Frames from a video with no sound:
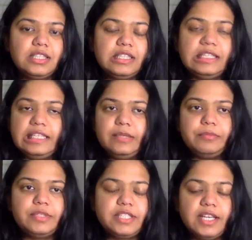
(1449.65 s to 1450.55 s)

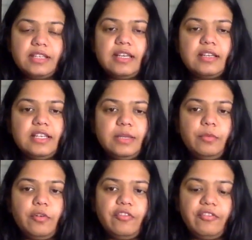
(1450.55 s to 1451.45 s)
Leap, take that
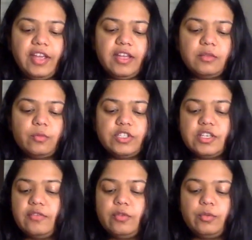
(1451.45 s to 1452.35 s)
leap of faith,
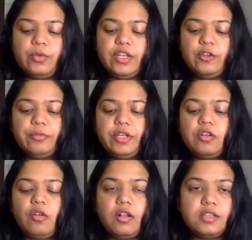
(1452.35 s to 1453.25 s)
whichever way you're being
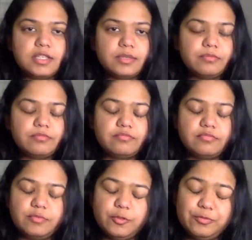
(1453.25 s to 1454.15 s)
called, and
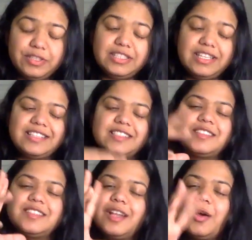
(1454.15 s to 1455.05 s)
you've been like
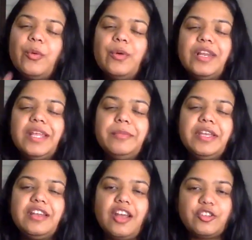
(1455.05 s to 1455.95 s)
slowly
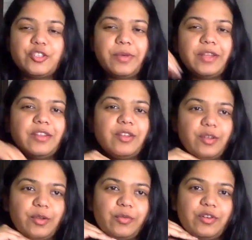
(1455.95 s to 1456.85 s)
being nudged by the
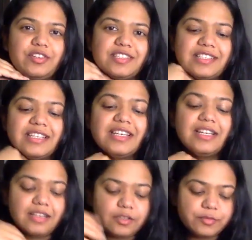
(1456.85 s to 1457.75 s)
universe.
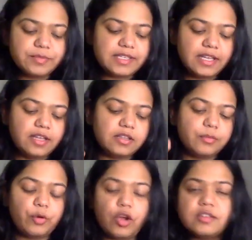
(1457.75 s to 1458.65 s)
That's what I'm saying. The
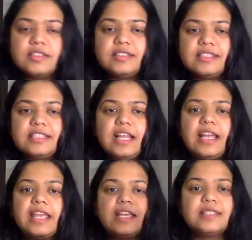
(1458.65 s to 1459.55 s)
process is
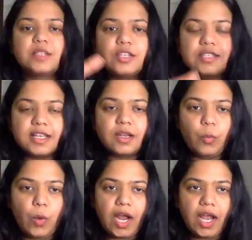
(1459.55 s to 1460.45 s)
like, it's going to take a
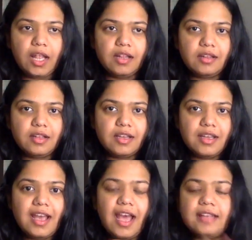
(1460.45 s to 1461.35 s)
while,
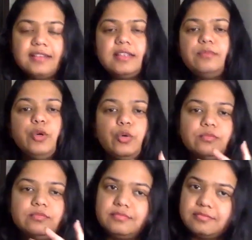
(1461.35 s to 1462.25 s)
and then
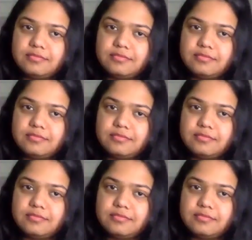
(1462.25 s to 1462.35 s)
boom.